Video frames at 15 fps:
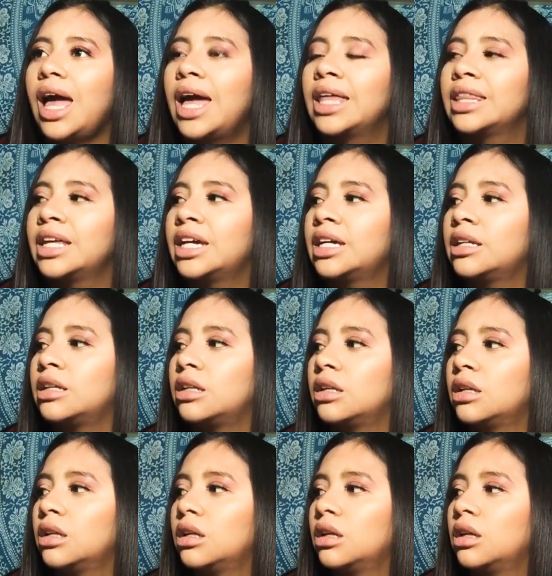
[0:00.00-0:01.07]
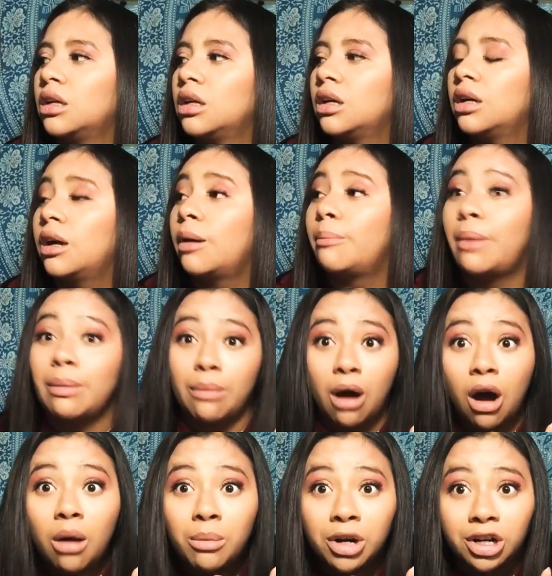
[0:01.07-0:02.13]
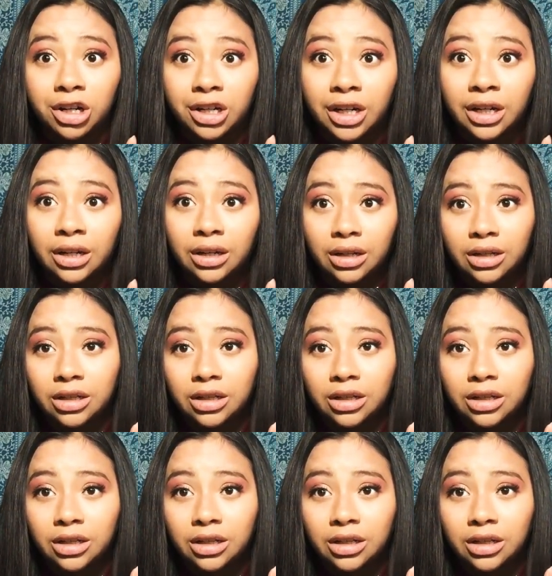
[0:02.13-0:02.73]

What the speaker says: And then my mom heard it.